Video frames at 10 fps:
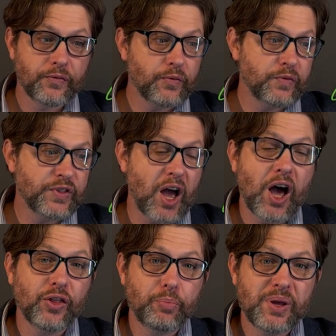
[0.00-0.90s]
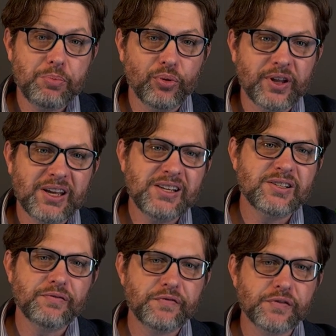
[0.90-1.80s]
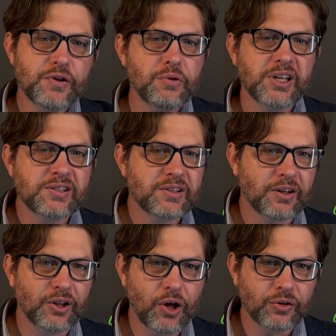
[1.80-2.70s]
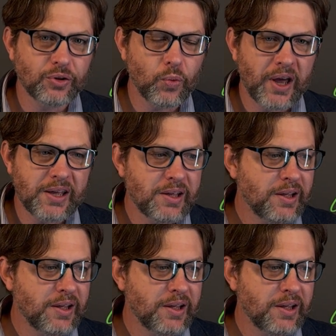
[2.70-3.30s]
the other people that he's influenced along the way.